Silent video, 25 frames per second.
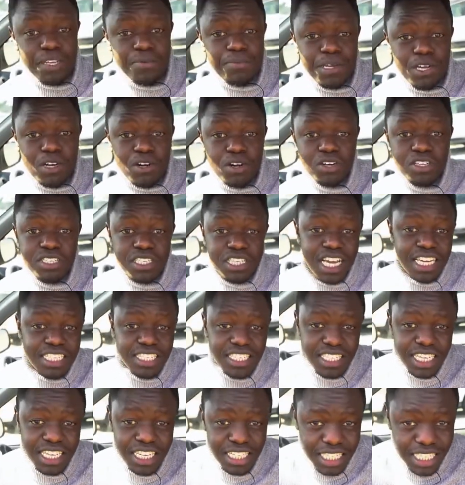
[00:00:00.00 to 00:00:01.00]
Because a
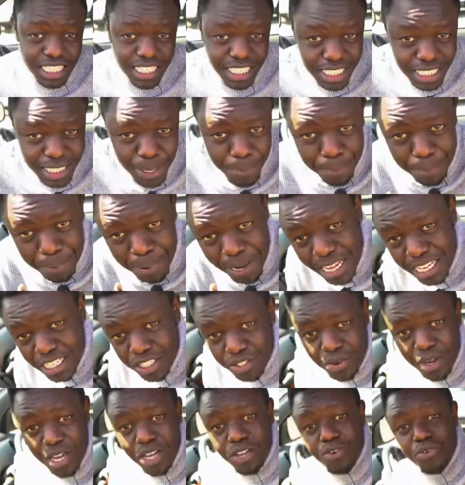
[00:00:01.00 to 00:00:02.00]
seat is the
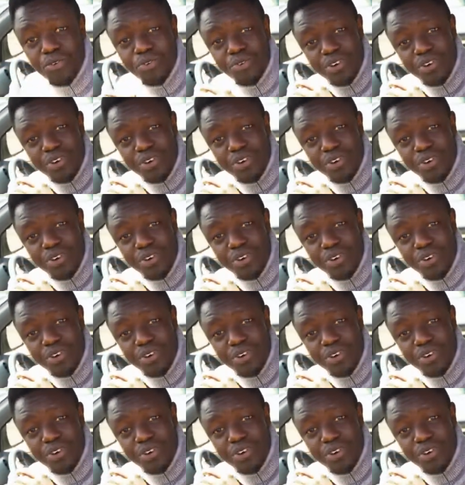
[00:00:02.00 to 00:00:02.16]
place where you